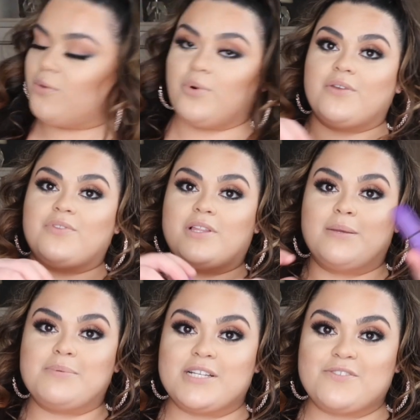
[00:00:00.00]
one of the
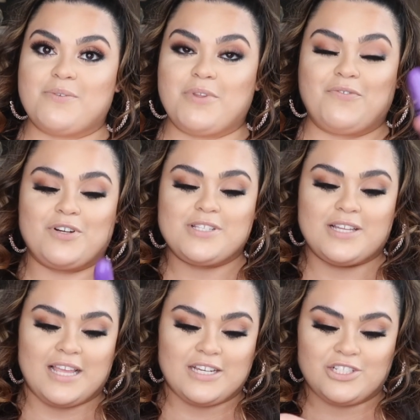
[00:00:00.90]
lipsticks from the first
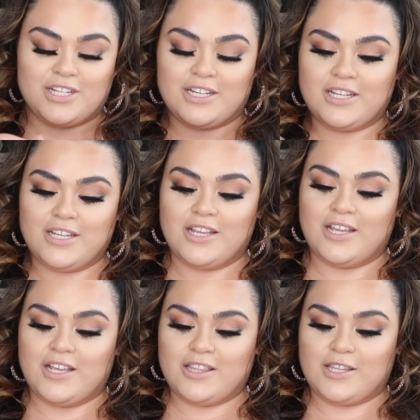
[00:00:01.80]
collection.
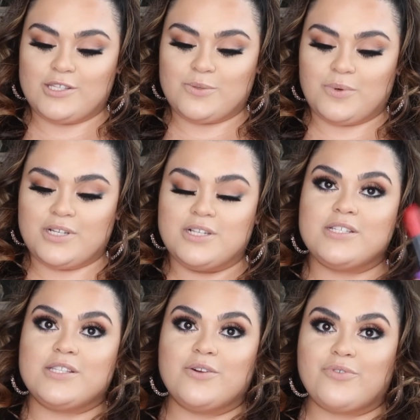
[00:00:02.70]
This
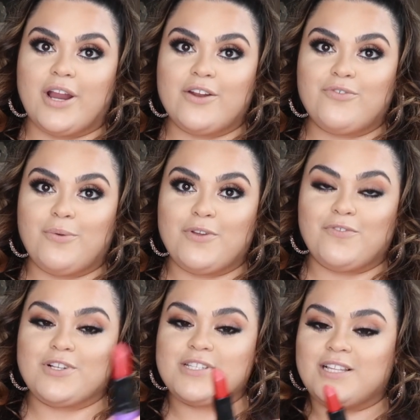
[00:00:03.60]
was the red from the
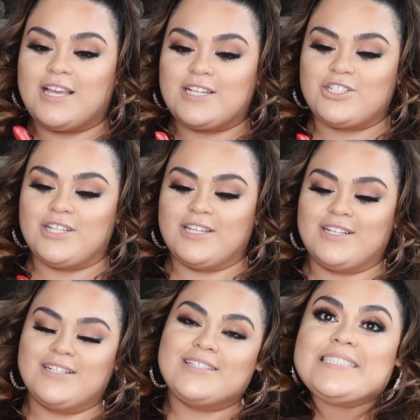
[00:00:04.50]
first
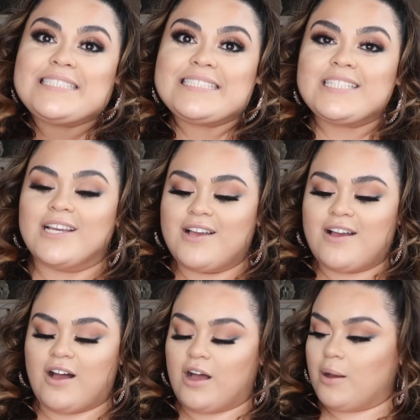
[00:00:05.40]
collection.
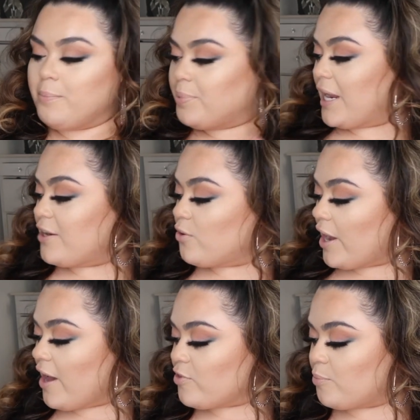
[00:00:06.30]
But I know
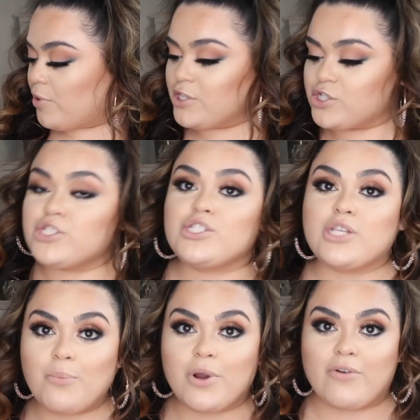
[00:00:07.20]
I have the bronzer
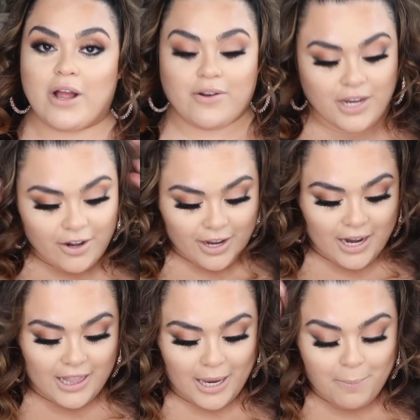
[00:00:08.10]
somewhere around here and
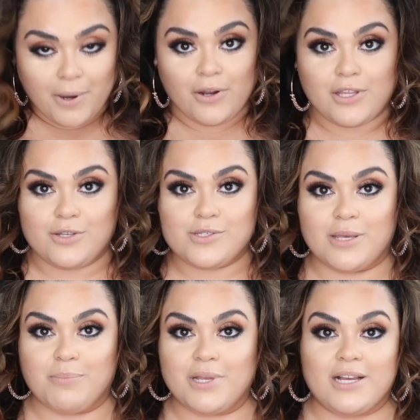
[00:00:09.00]
I like barely used
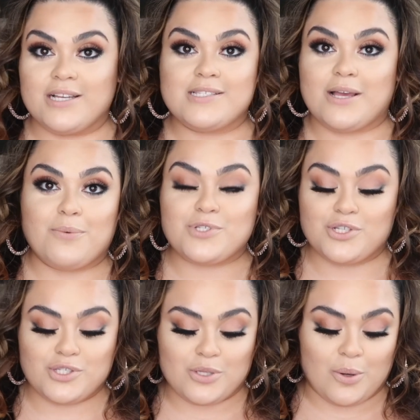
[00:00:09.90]
it because I was
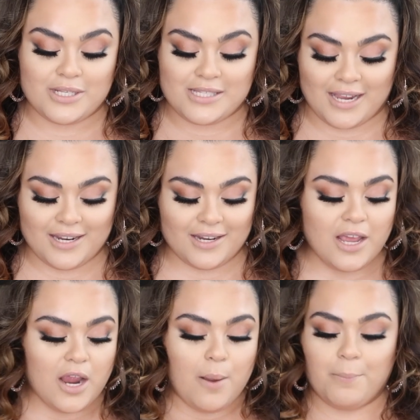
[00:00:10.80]
just so excited.
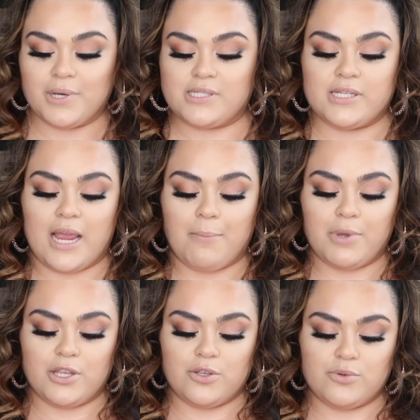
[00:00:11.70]
But today I'm
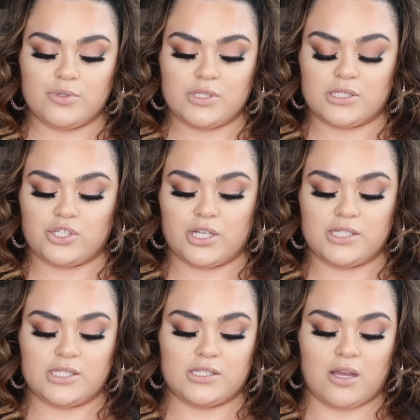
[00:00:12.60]
gonna use
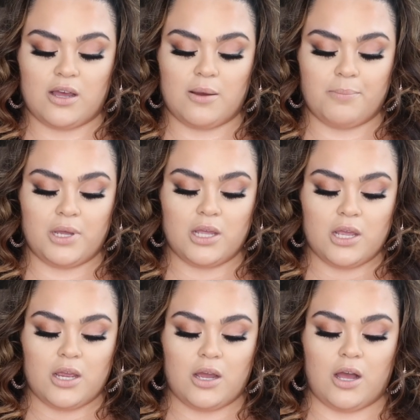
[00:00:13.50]
just some
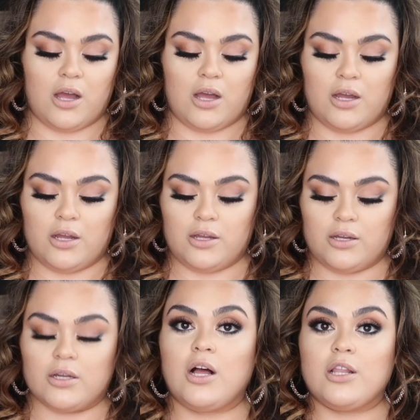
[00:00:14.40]

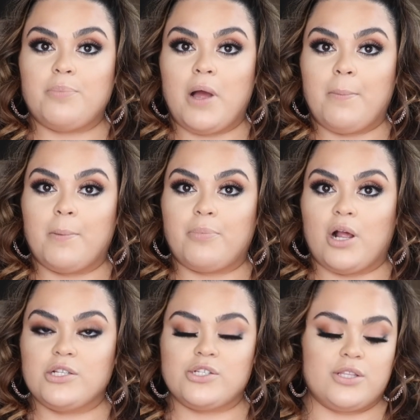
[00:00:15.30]
ColourPop
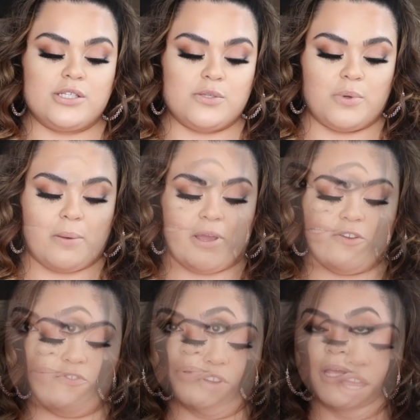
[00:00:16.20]
bronzer. This is one of my
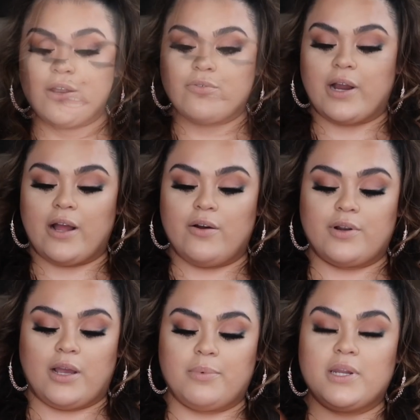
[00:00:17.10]
favorites. So to play
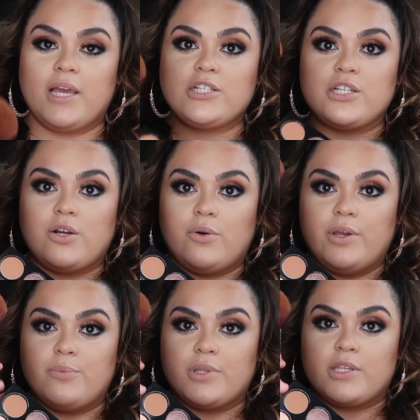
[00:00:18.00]
around, I'm gonna actually go
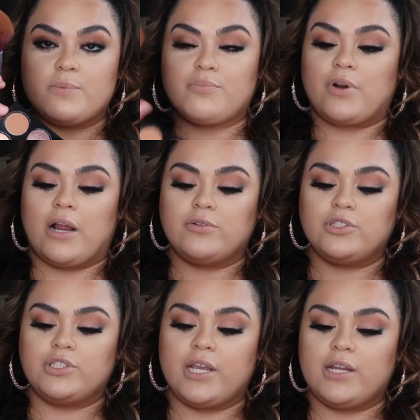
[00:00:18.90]
in with the brown
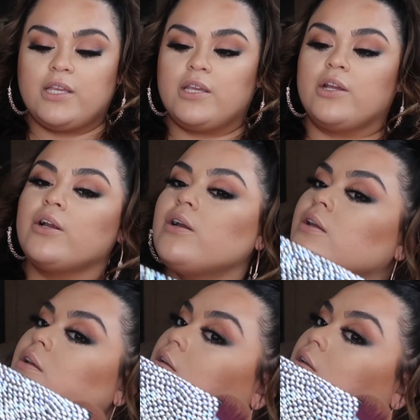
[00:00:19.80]
shade here